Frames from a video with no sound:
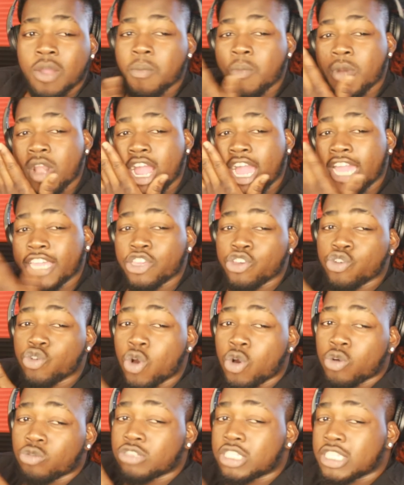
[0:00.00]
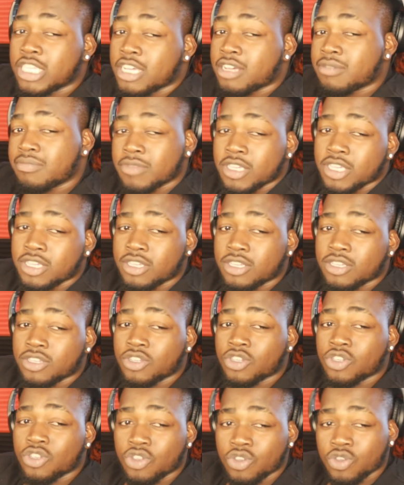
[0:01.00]
Bro, how you gonna tell me?
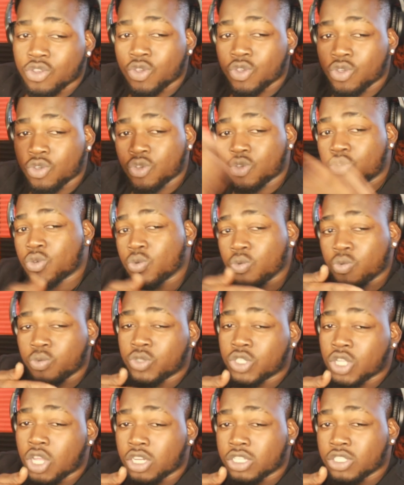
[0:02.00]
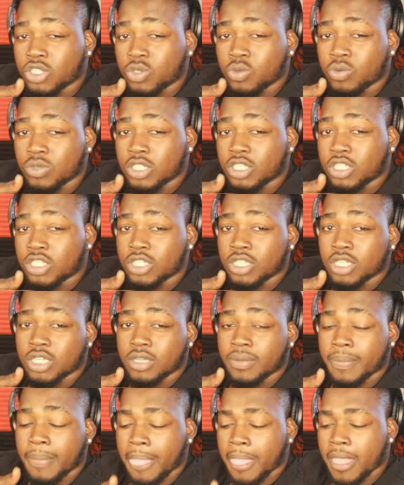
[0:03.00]
You talk to a
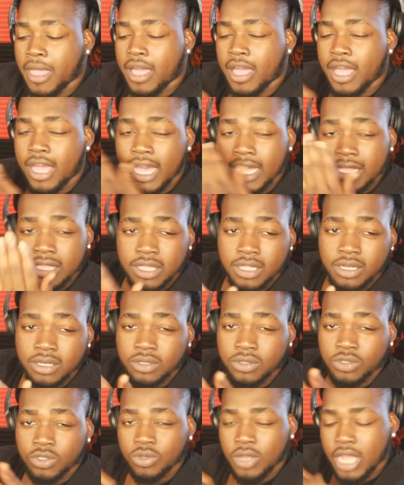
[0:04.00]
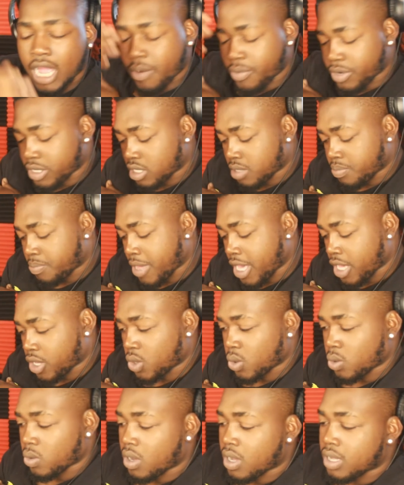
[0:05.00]
chick. I salute you. I
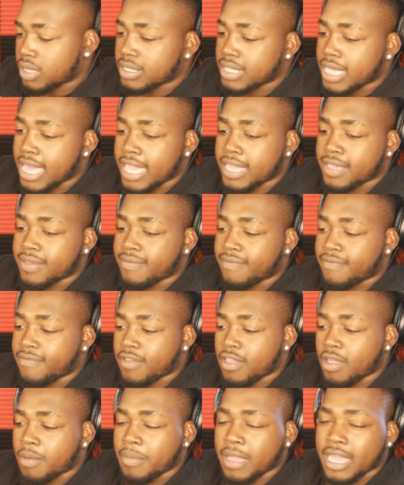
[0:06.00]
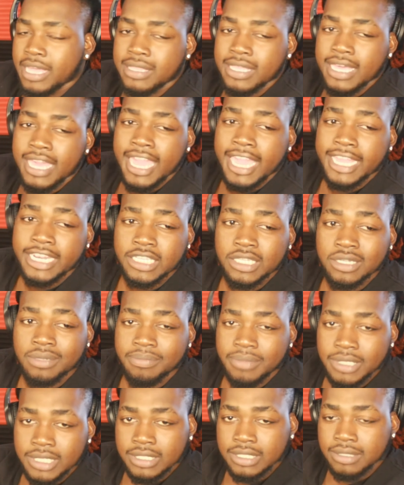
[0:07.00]
respect you on that. You feel me? I say handle your
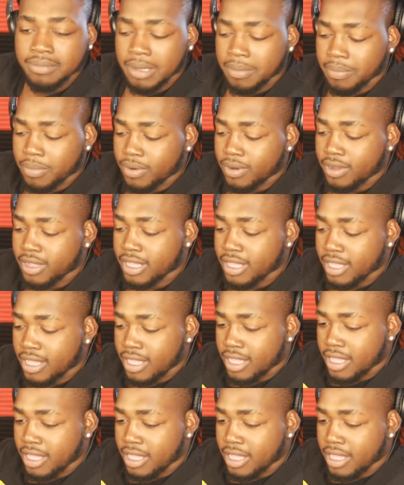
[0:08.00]
business, my boy.